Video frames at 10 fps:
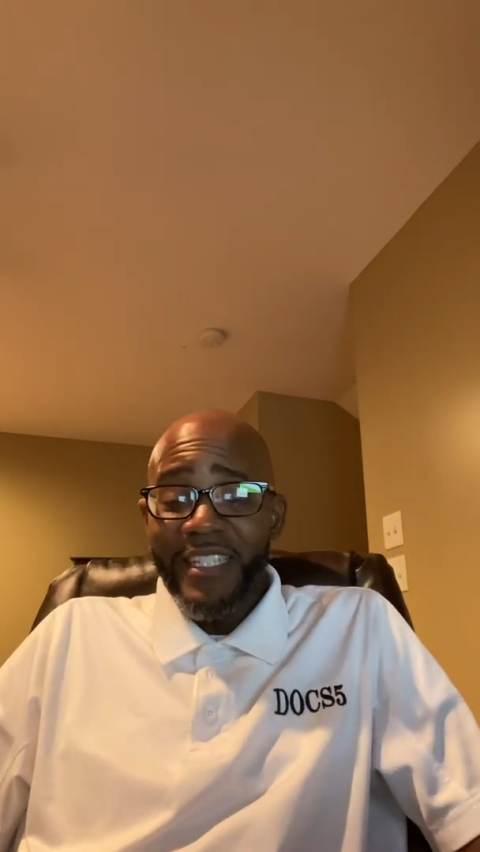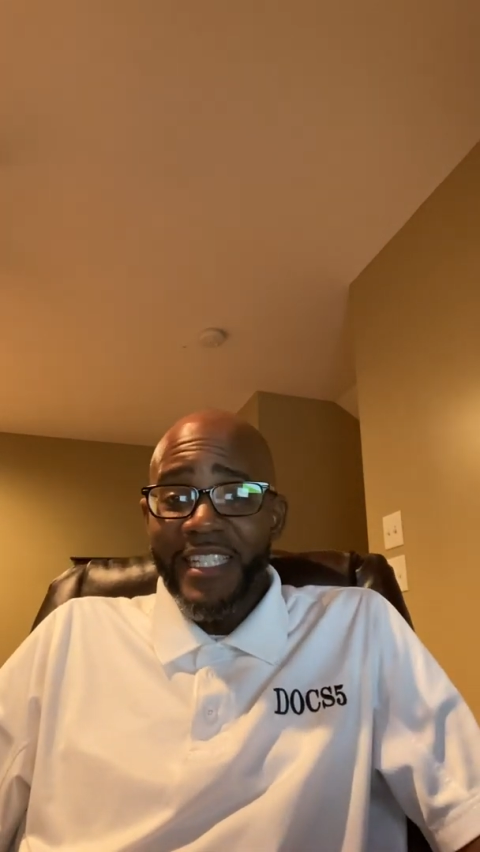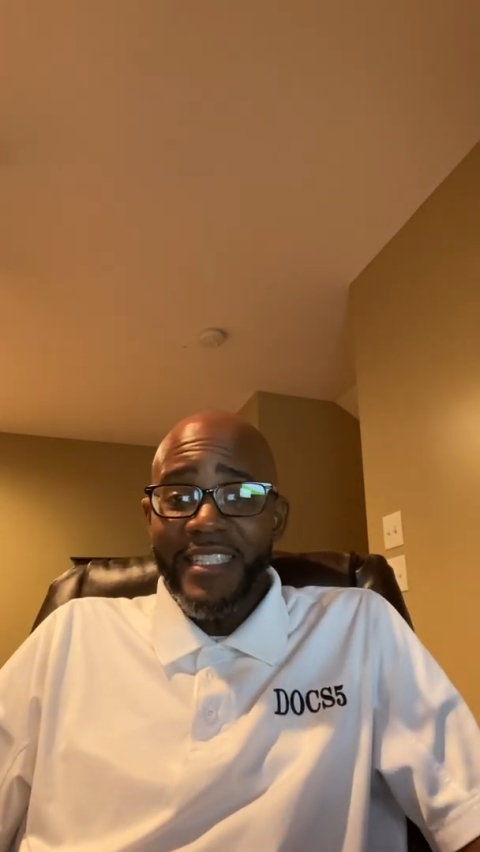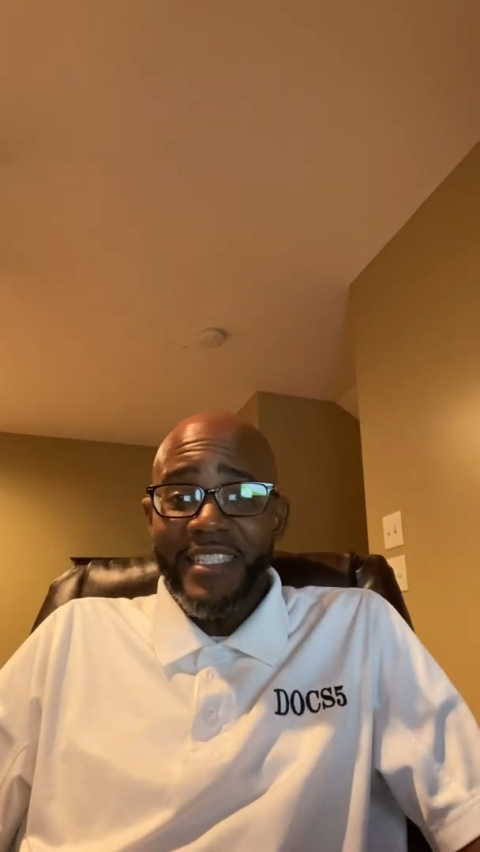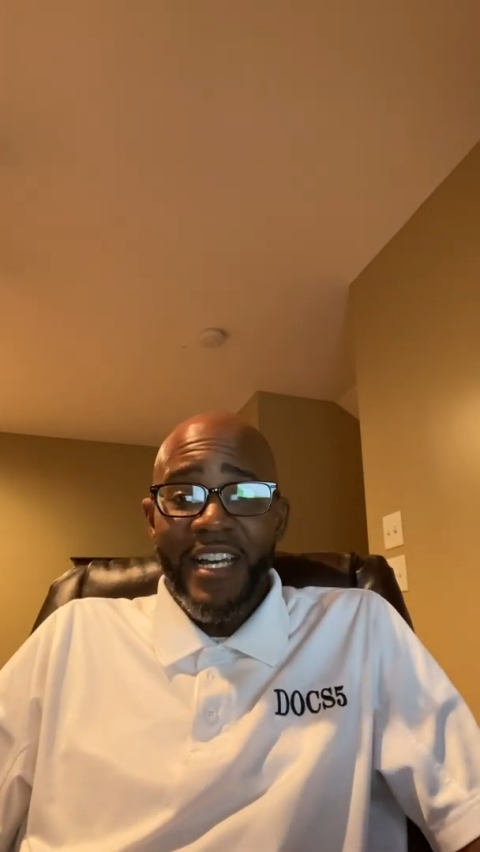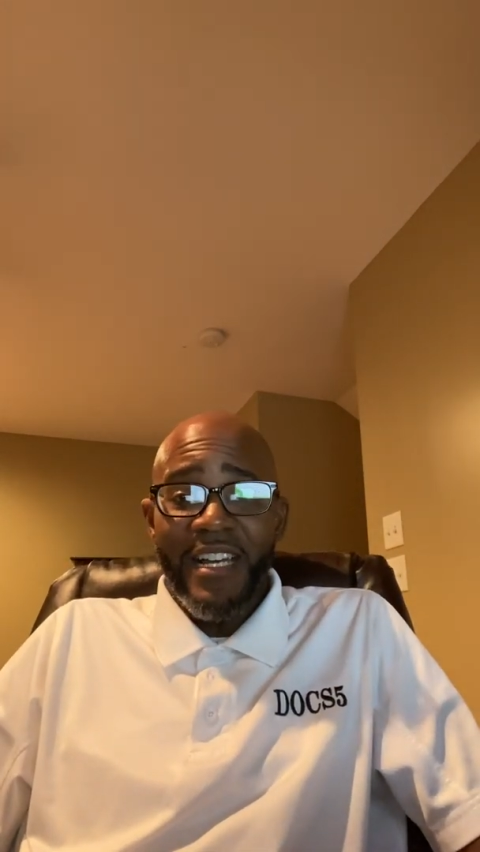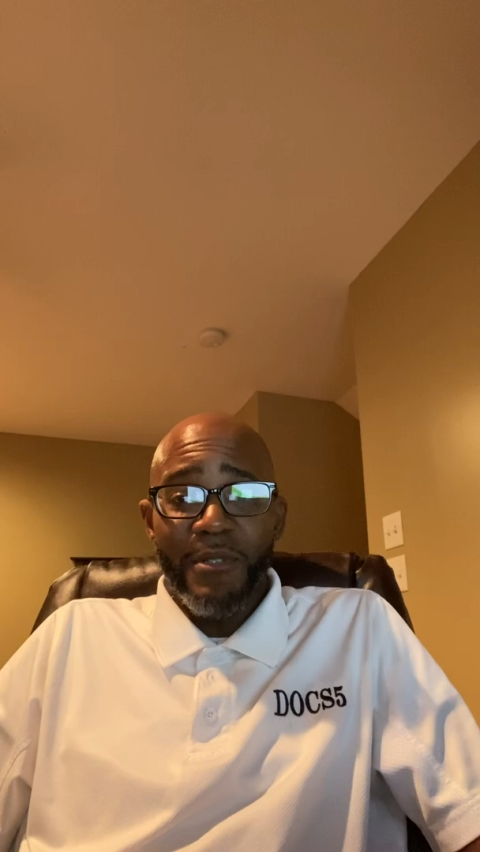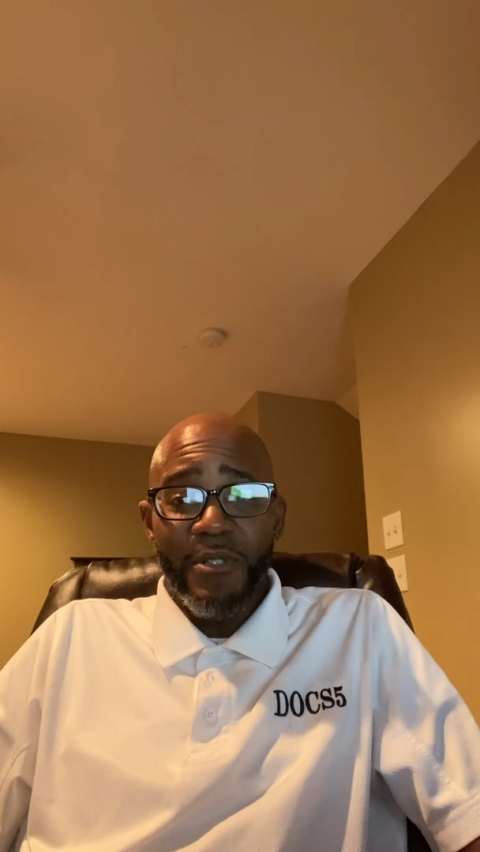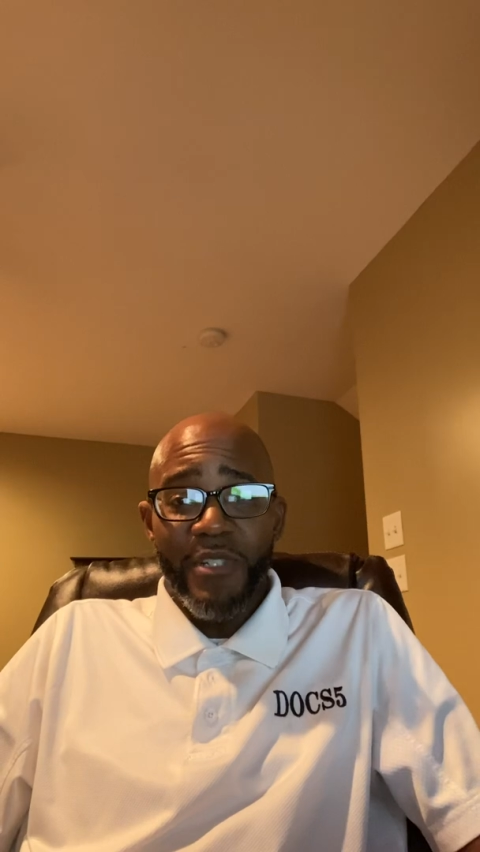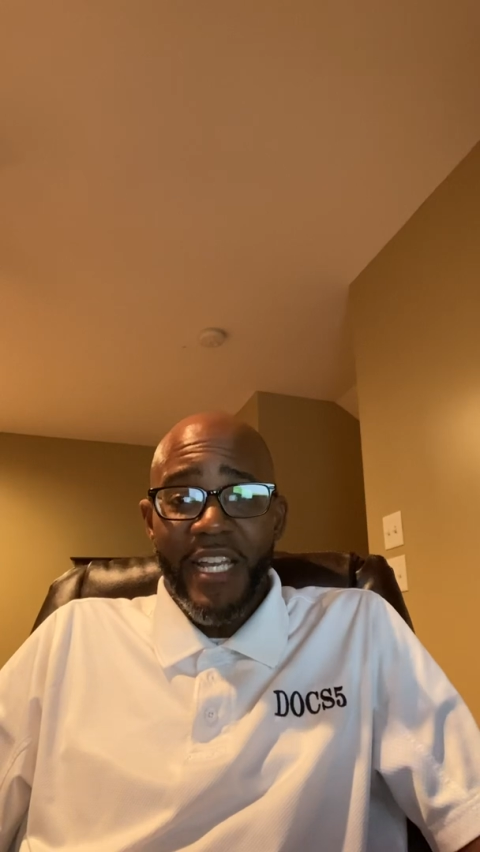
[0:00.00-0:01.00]
It's time
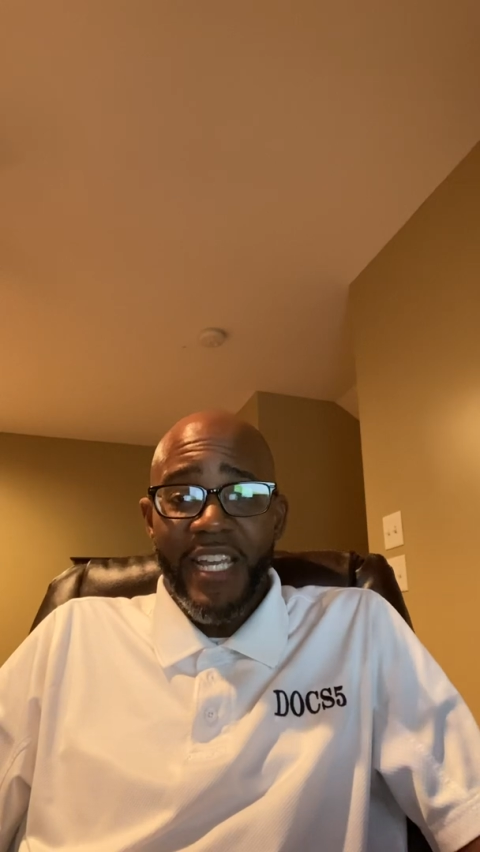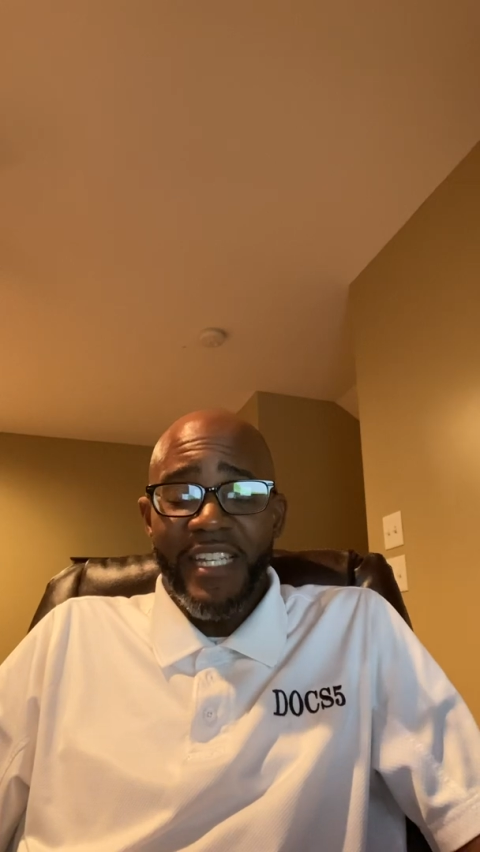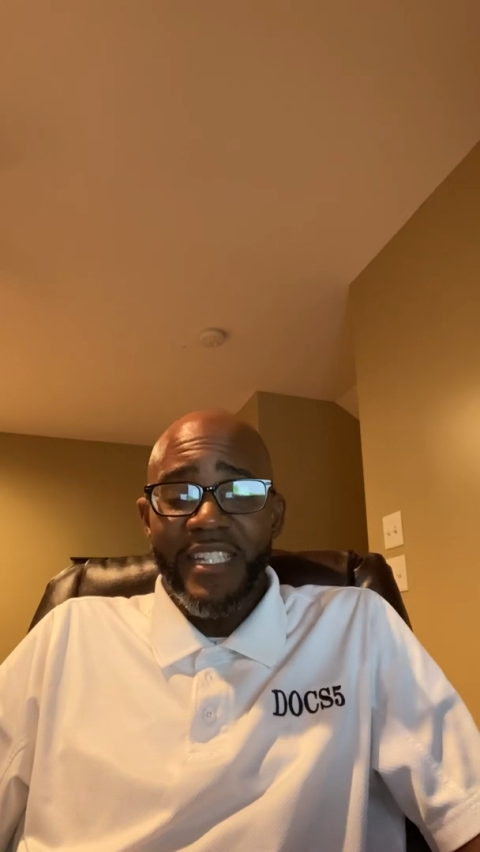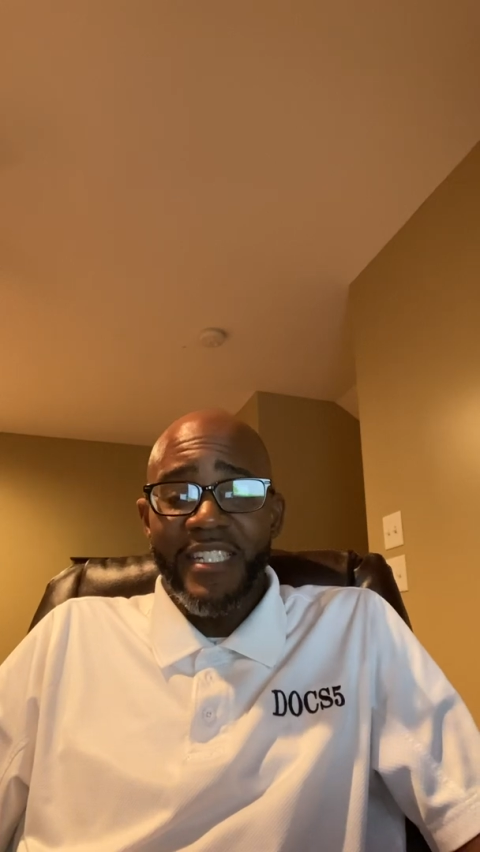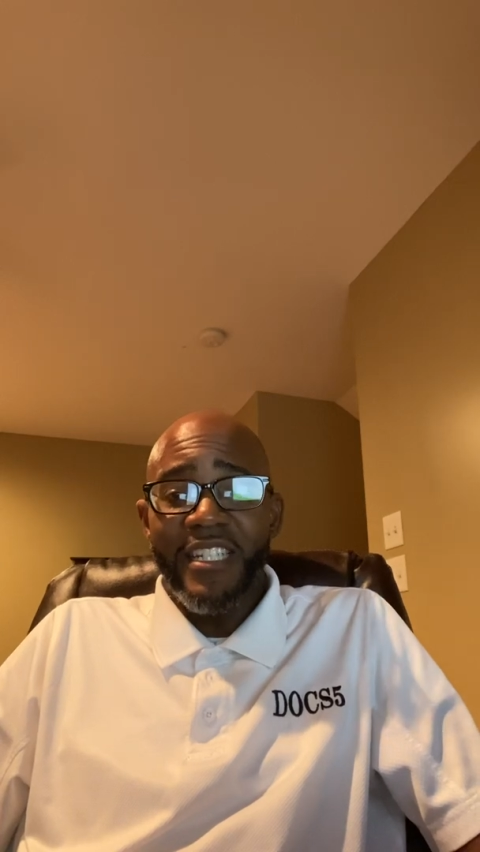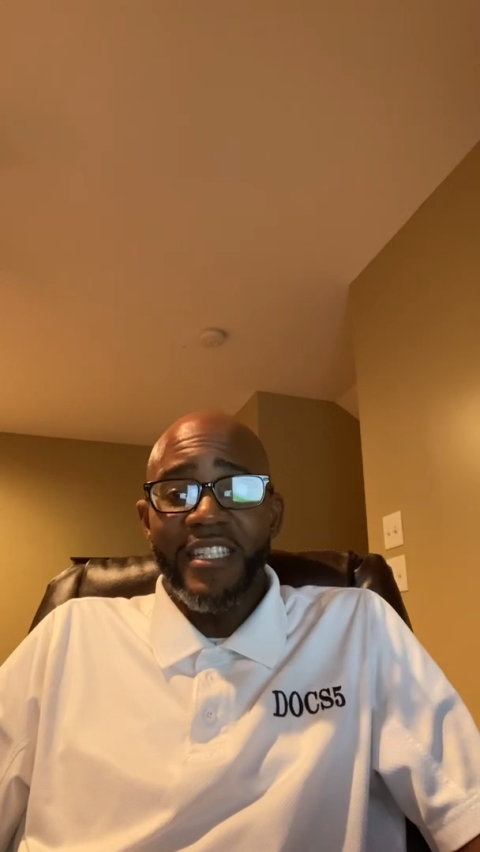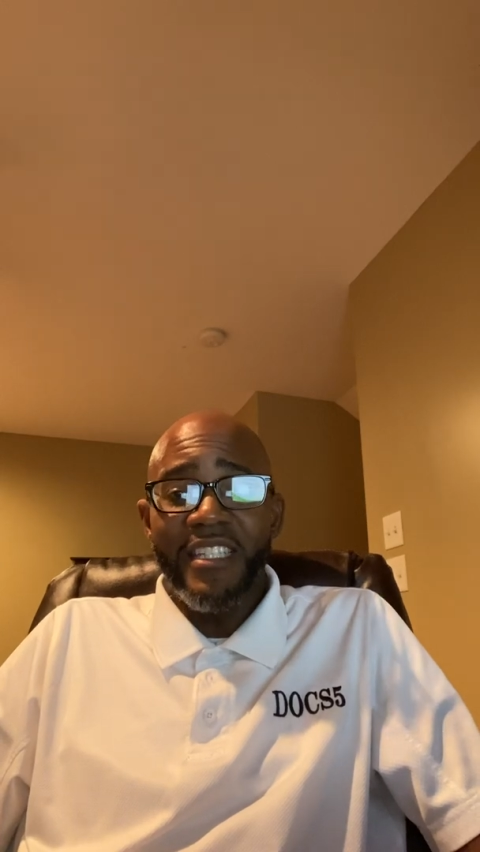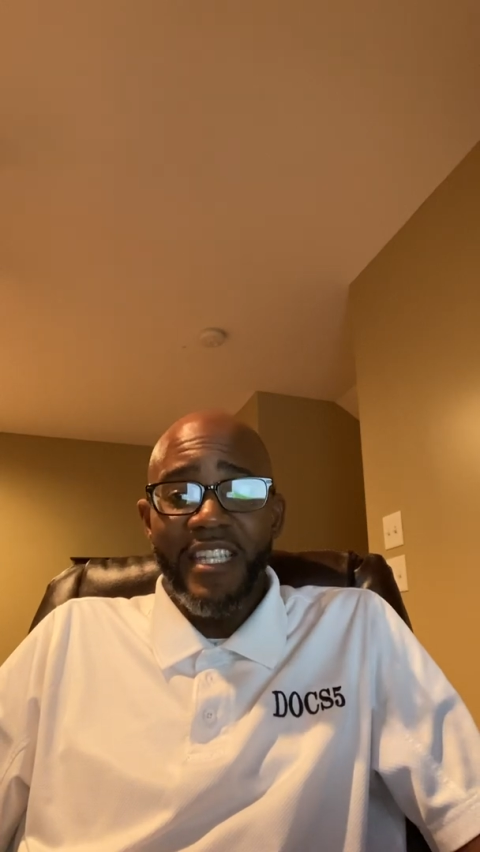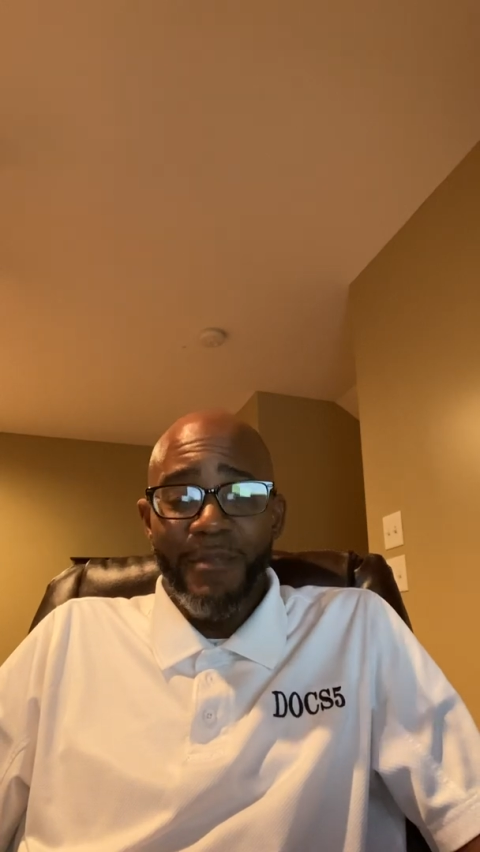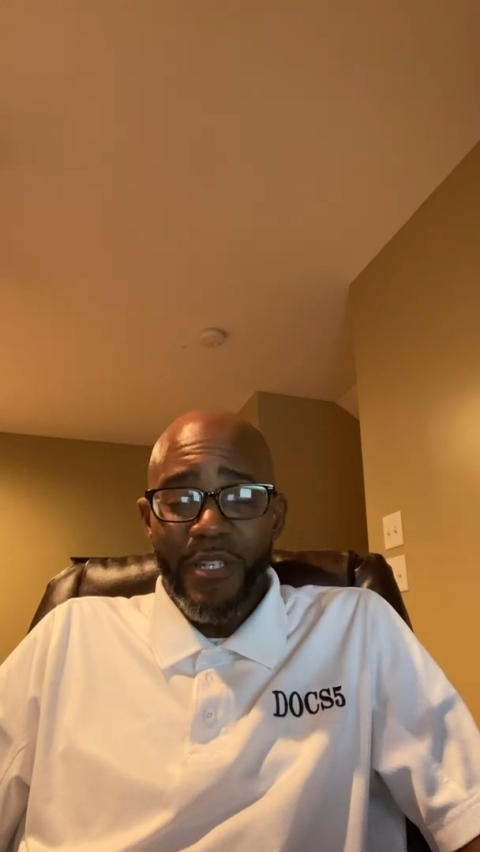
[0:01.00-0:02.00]
to change and keep